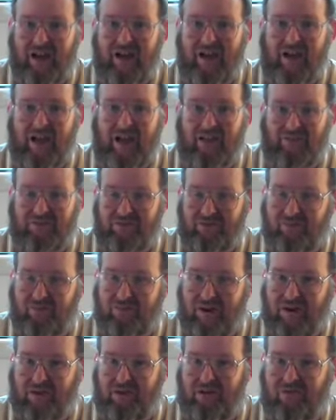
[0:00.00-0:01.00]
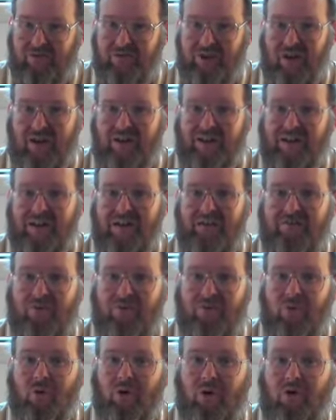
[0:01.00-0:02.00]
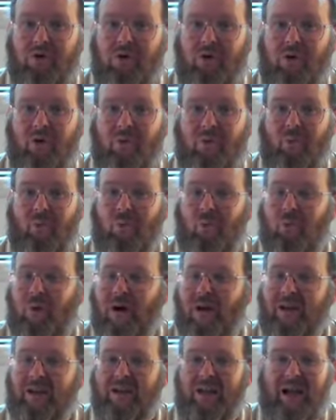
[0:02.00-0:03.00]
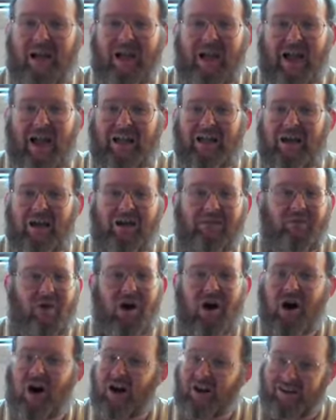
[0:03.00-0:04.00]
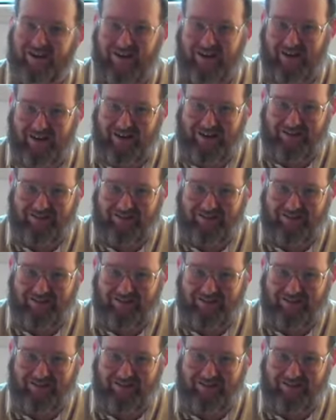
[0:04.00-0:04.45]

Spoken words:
And Superman goes on to give the boy one heck of a Hanukkah.